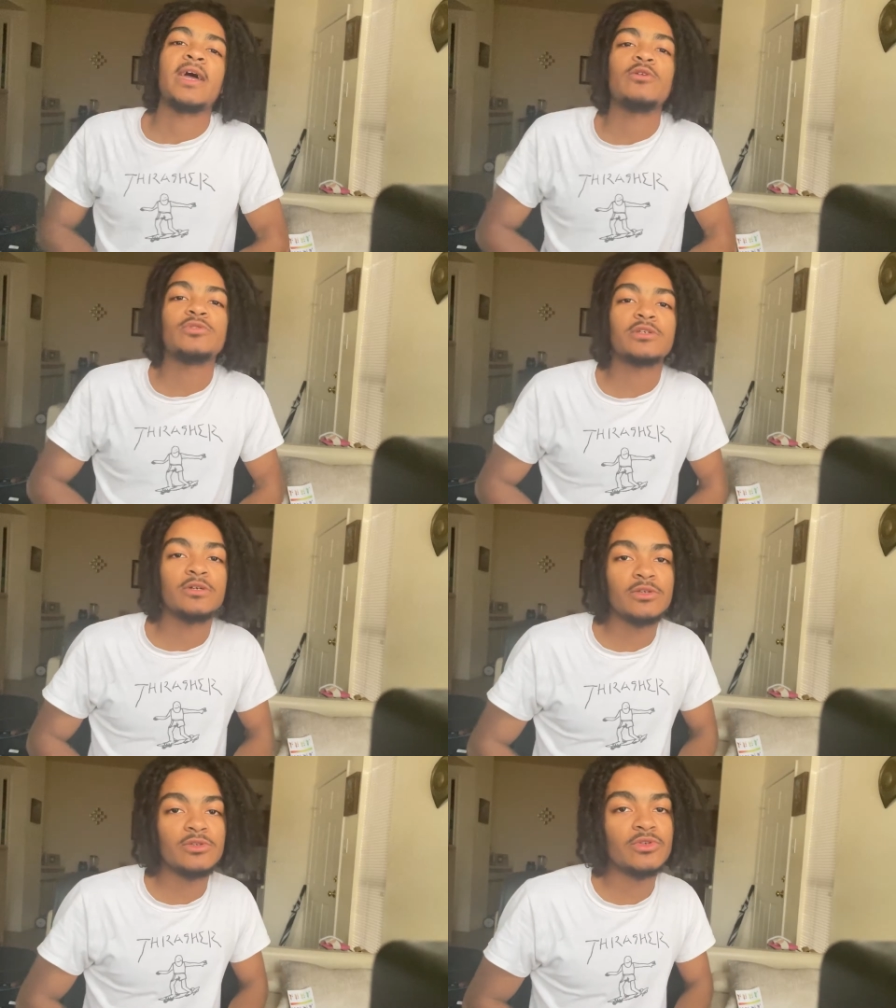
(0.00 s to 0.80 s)
Hey, what's
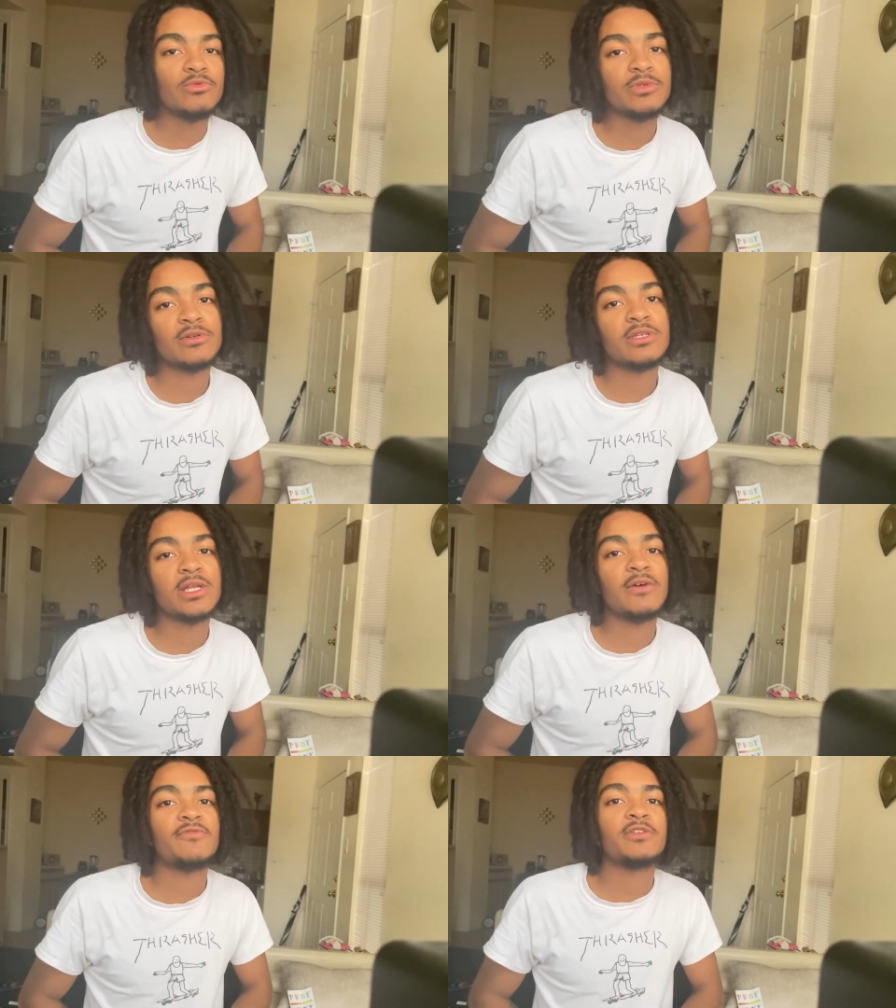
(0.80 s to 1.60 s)
good YouTube? So
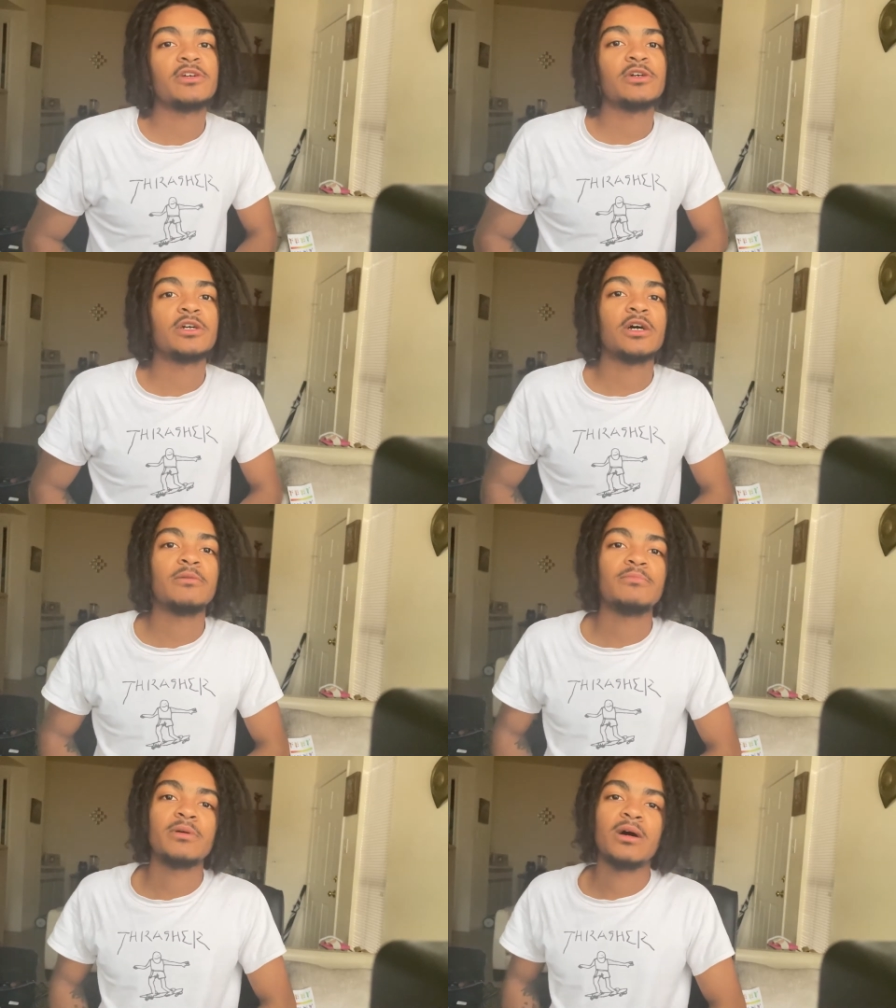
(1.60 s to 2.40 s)
today I'm finna cook
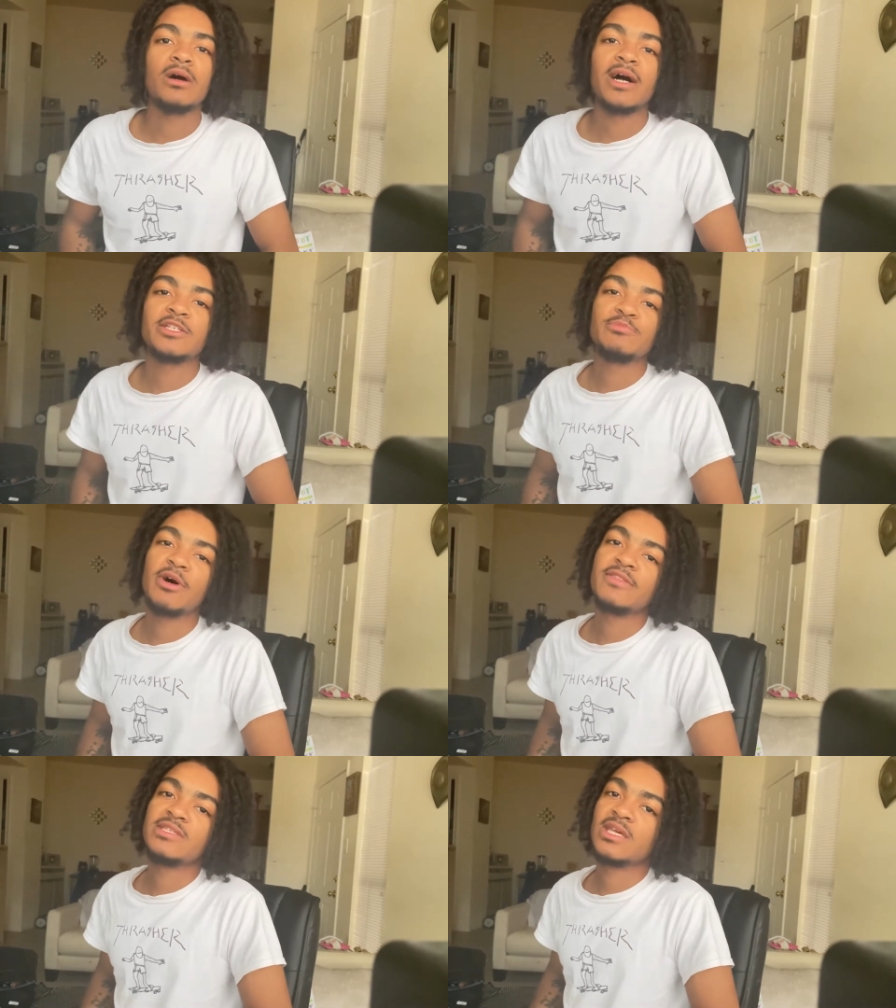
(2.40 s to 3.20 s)
up. I just
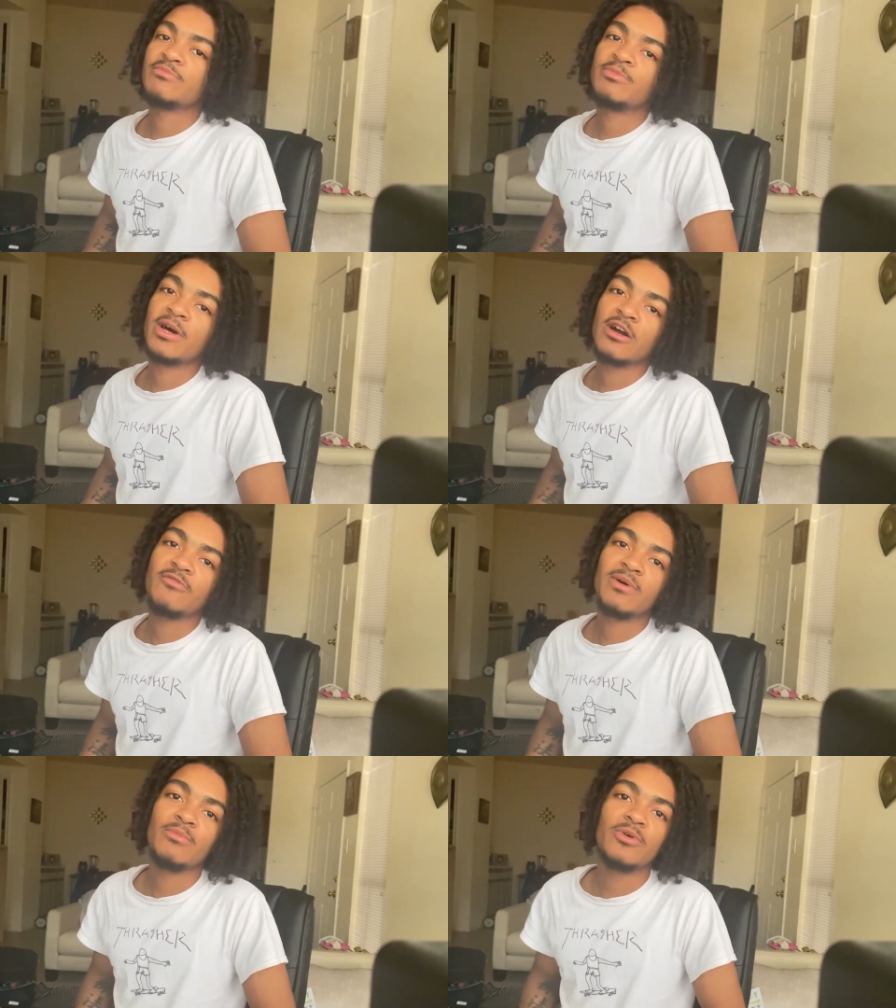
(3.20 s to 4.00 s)
bought this sample pack
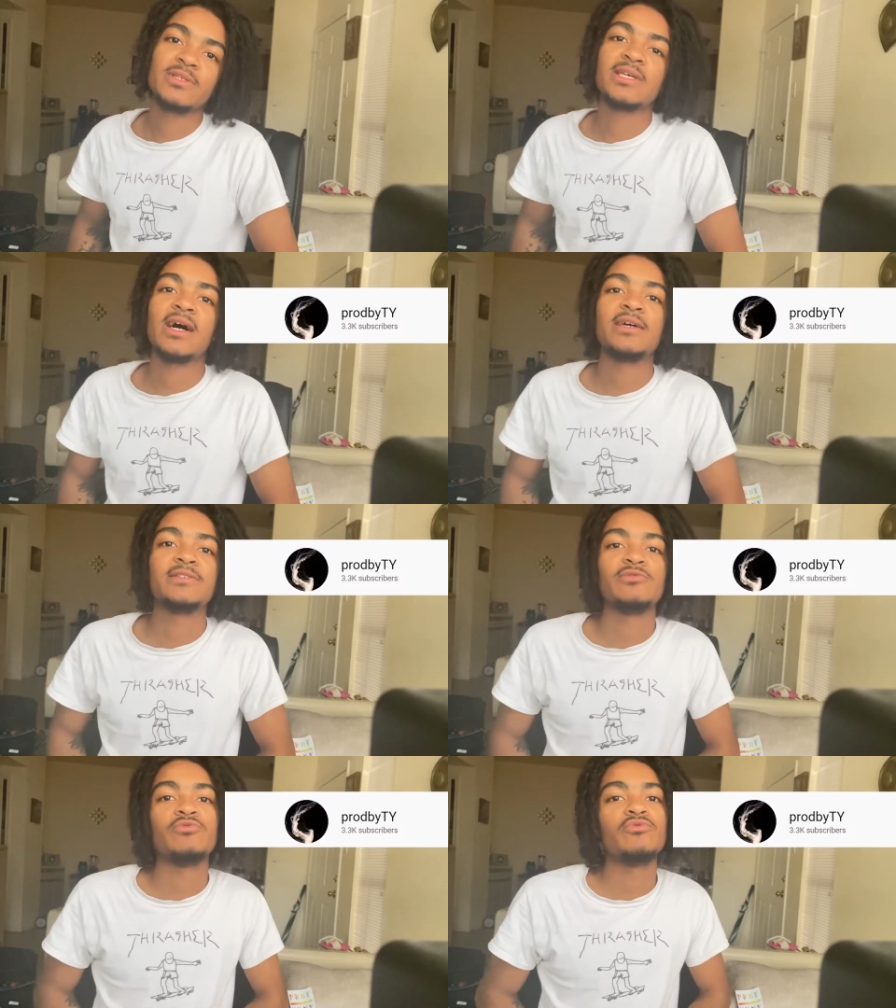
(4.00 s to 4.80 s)
off my boy
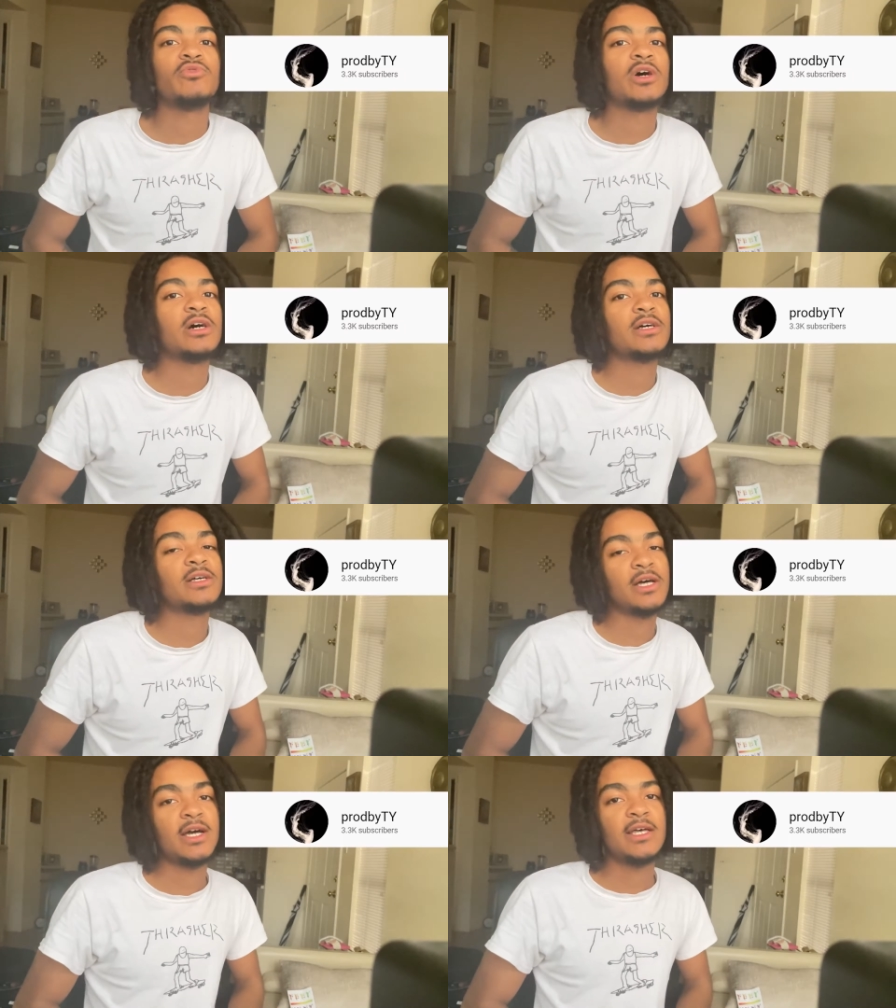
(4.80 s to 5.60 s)
Ty's new
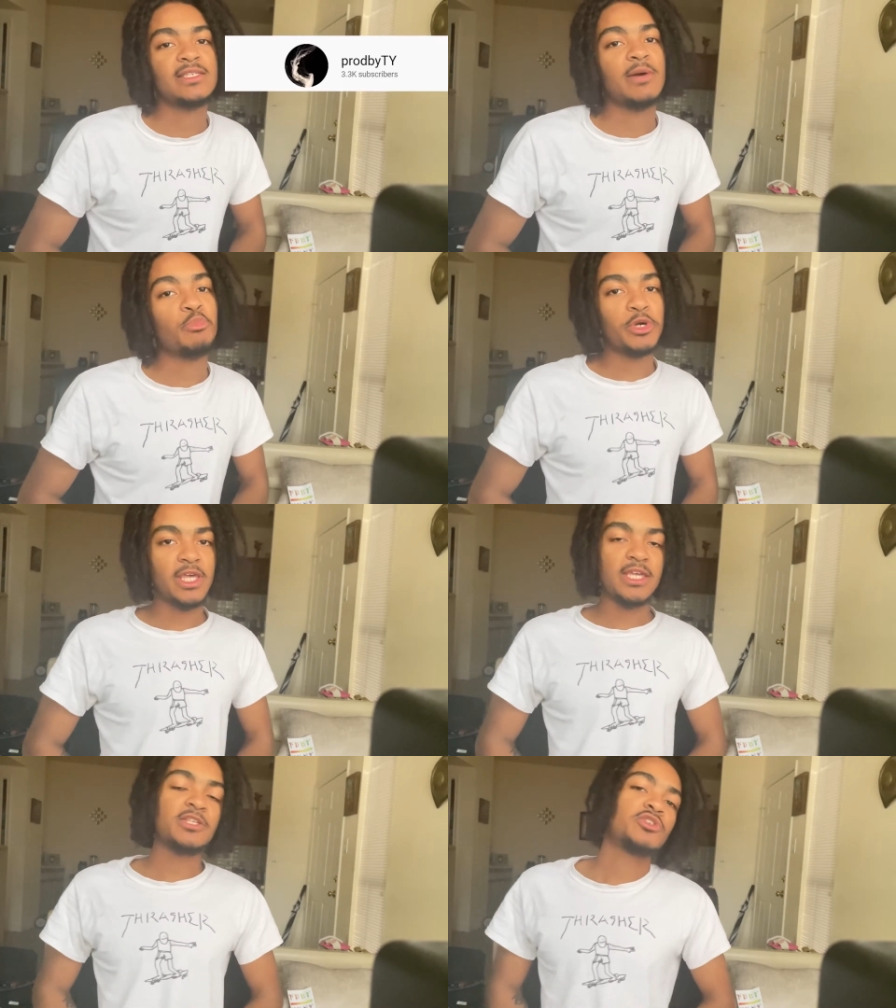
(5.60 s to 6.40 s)
sample
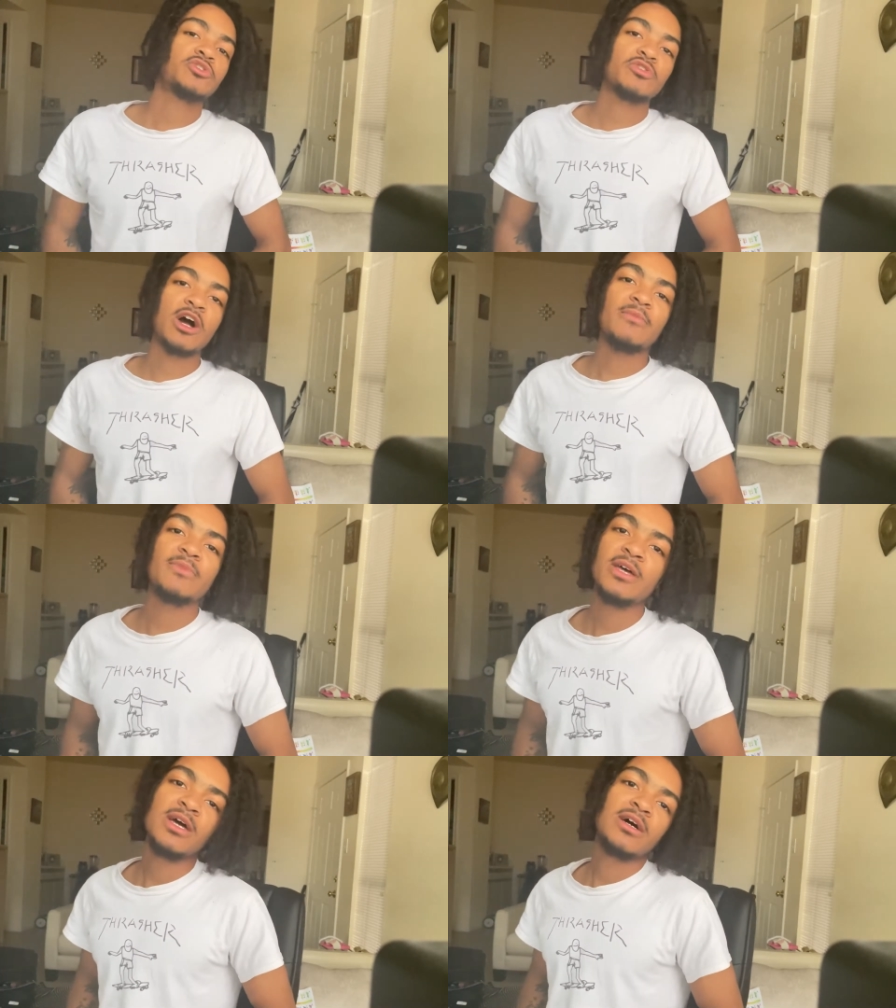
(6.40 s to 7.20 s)
kit he just dropped.
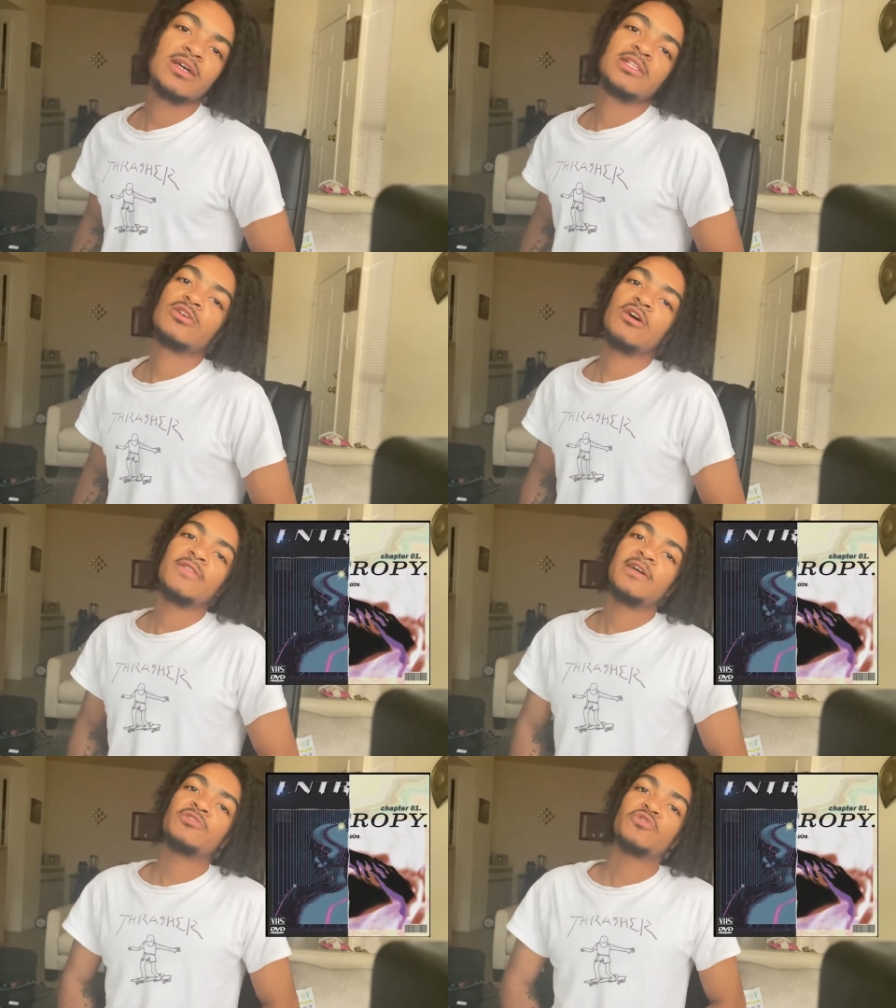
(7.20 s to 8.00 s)
It's
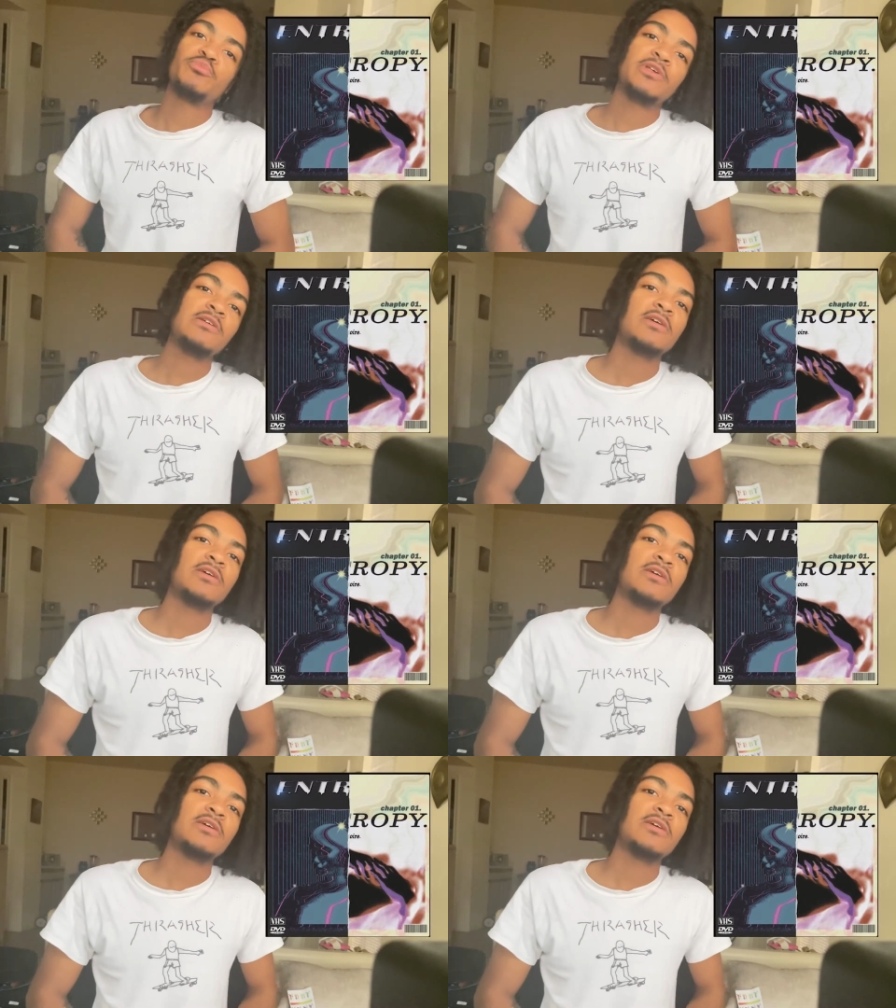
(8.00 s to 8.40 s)
called Entropy.